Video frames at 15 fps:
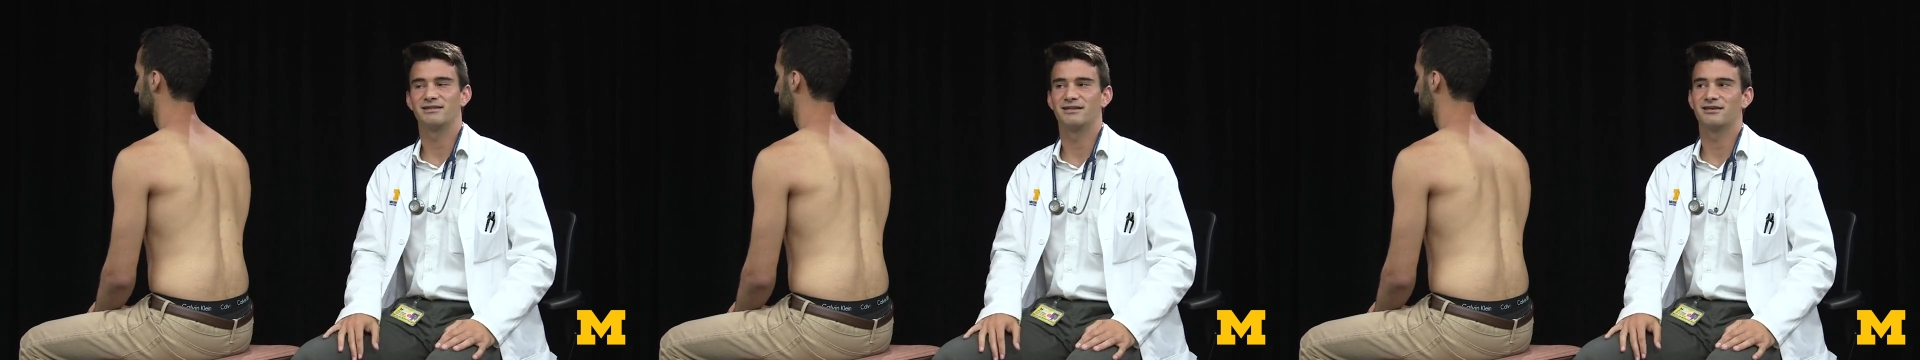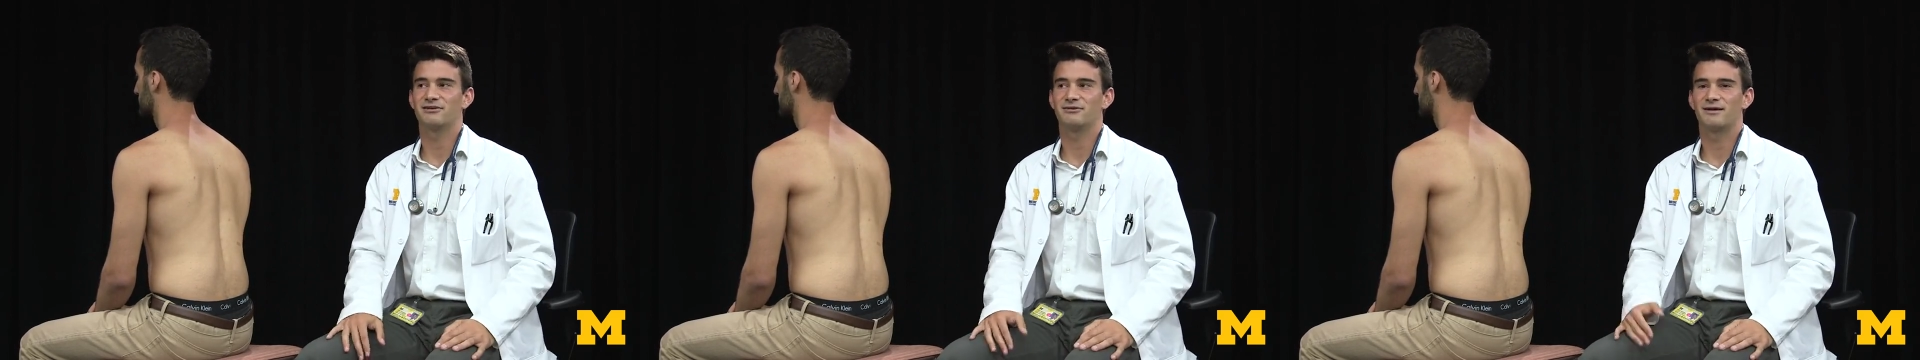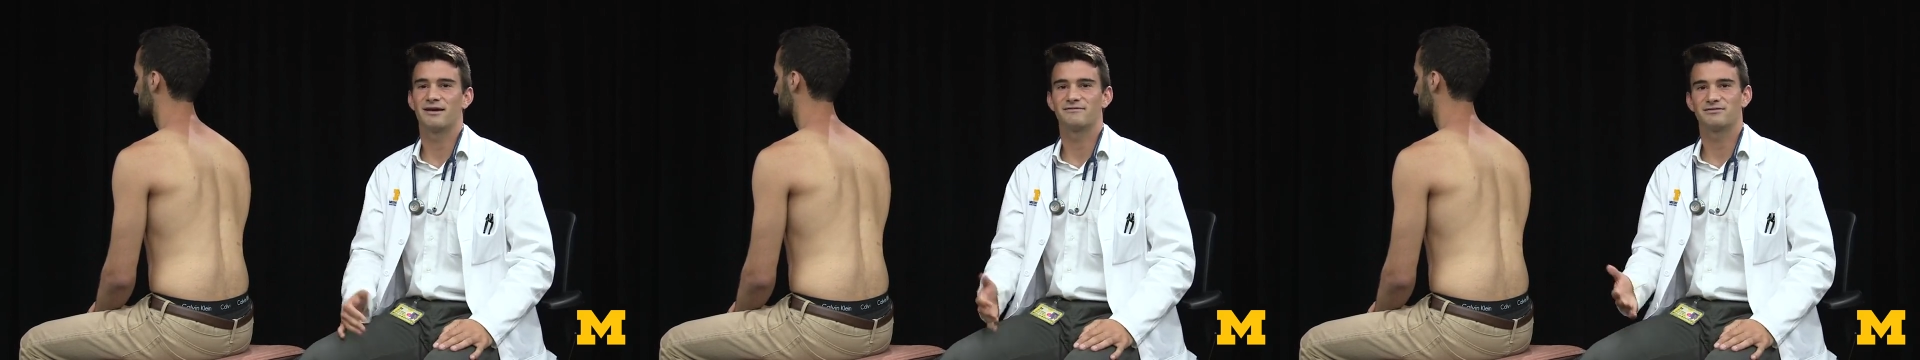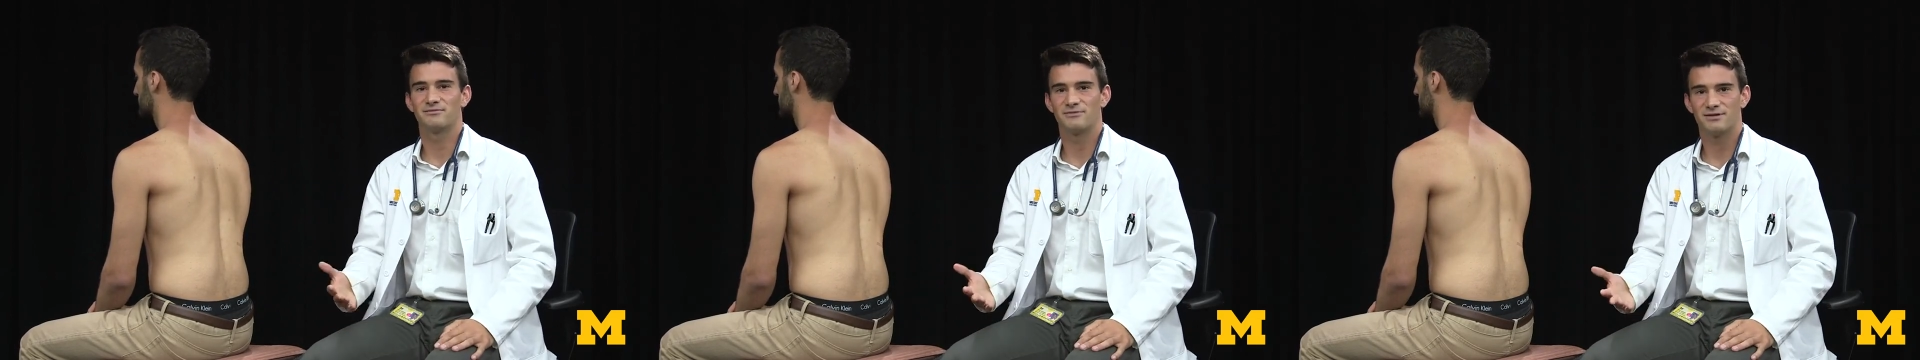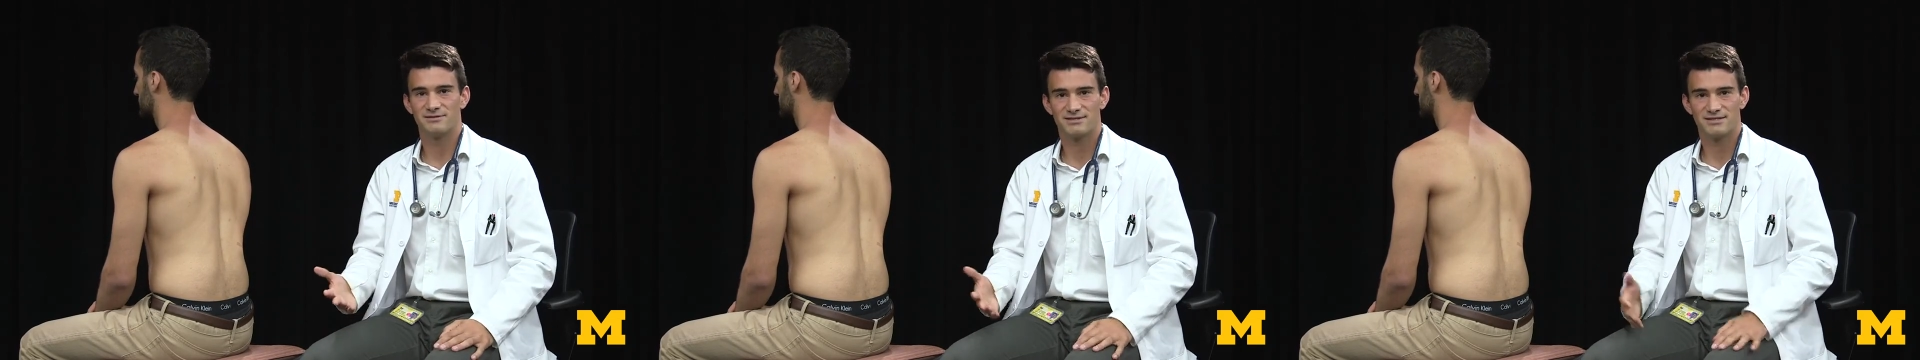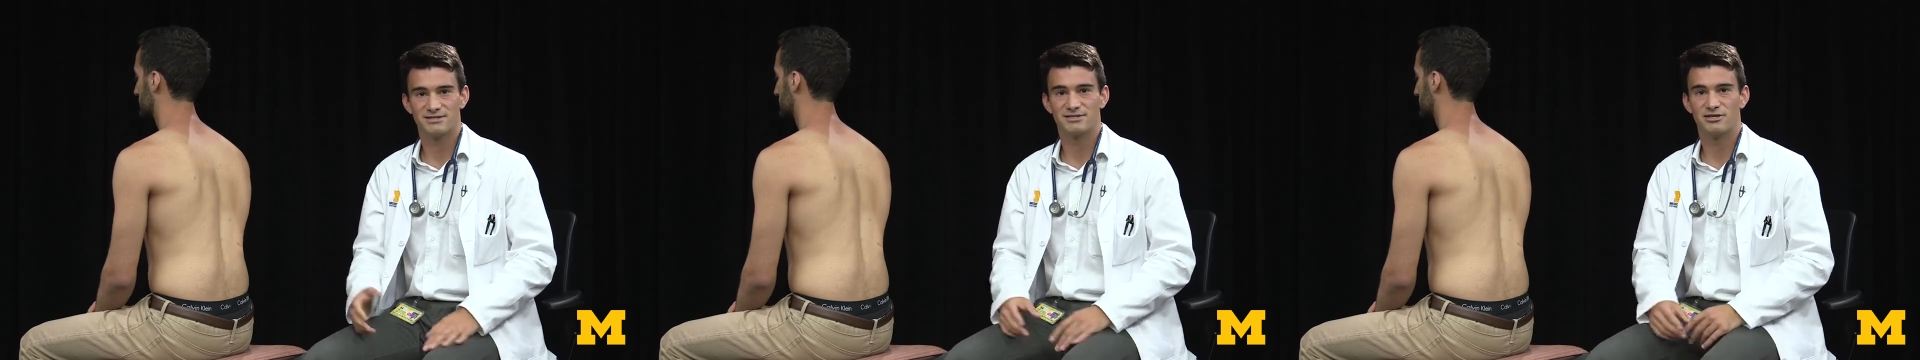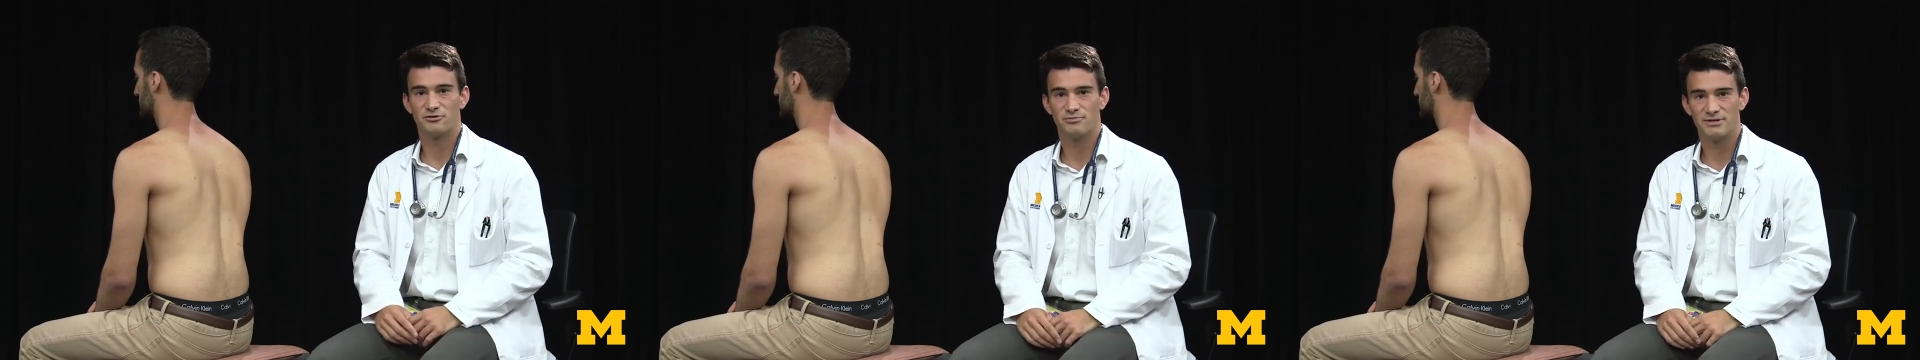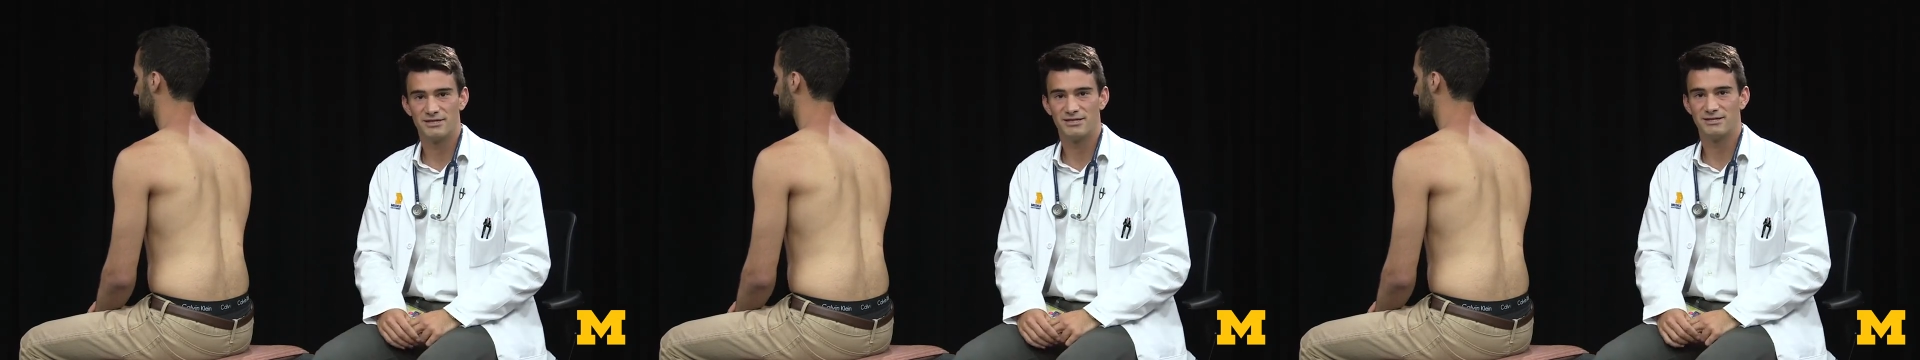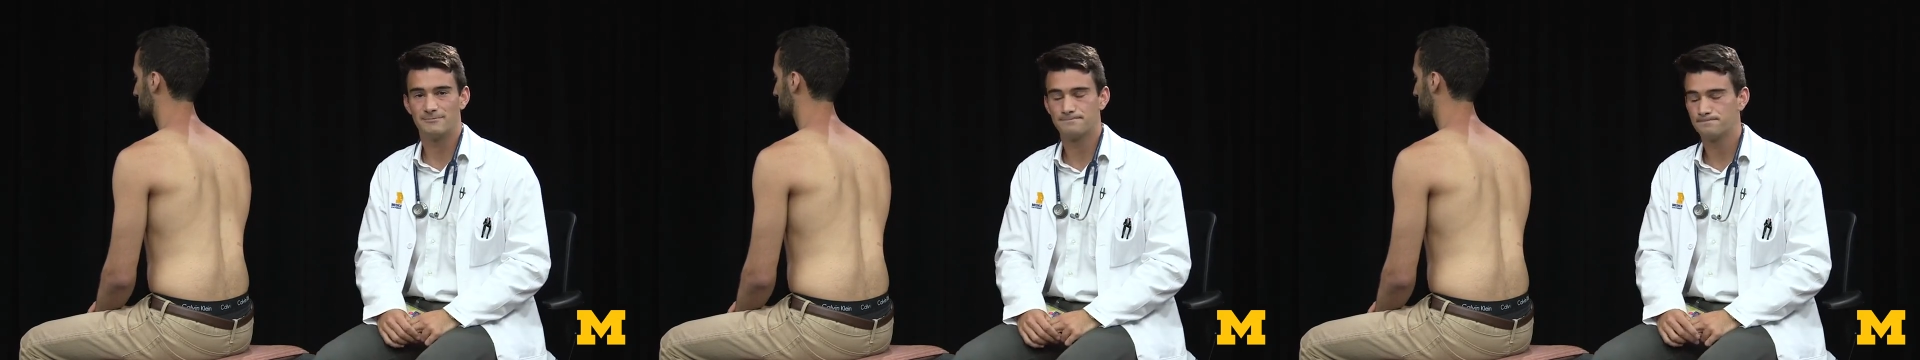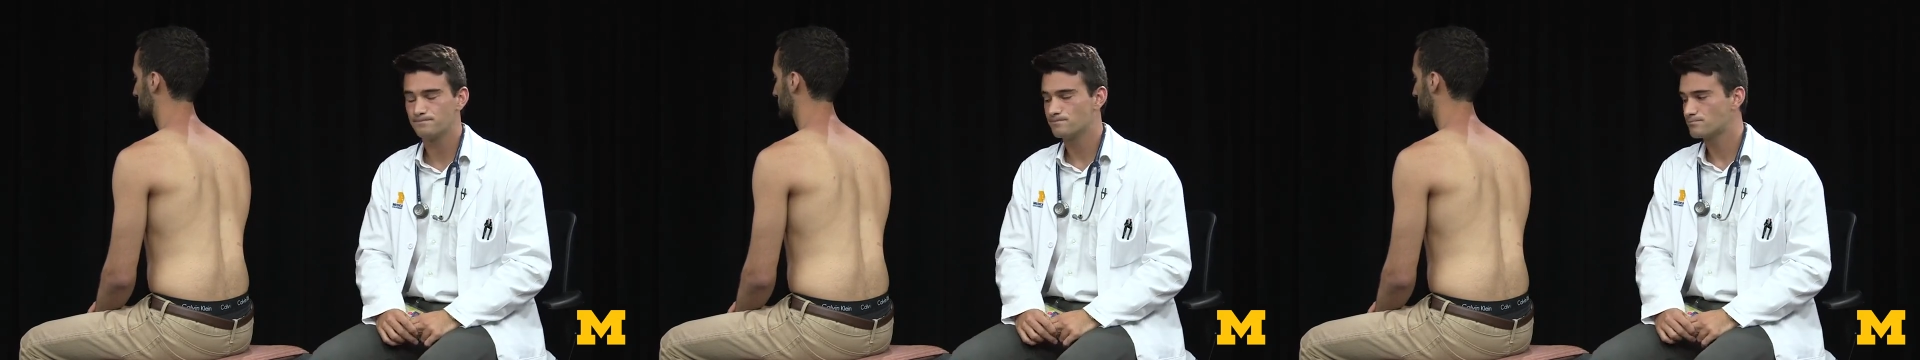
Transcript: and they could have something like COPD.